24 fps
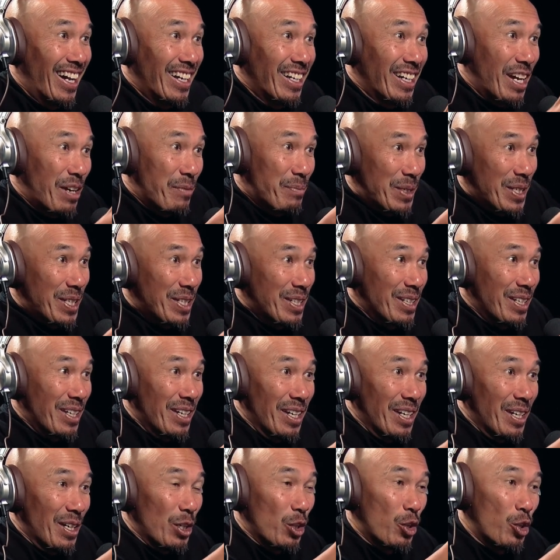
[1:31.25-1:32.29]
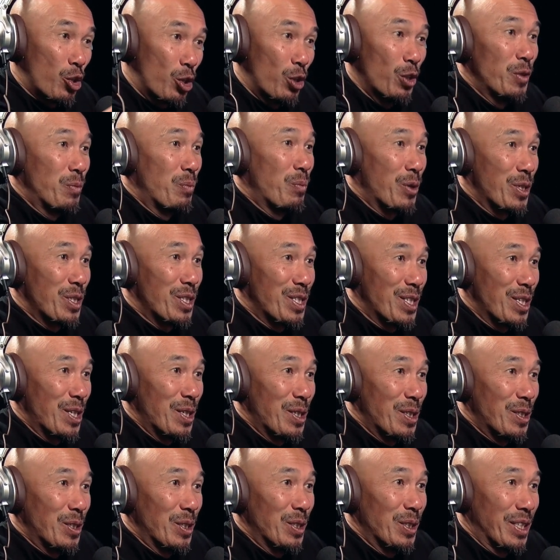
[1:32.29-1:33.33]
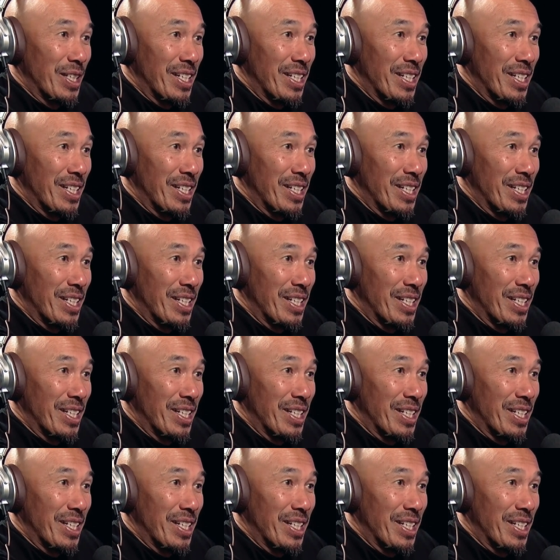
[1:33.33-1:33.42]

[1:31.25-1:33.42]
I mean, could Brazil,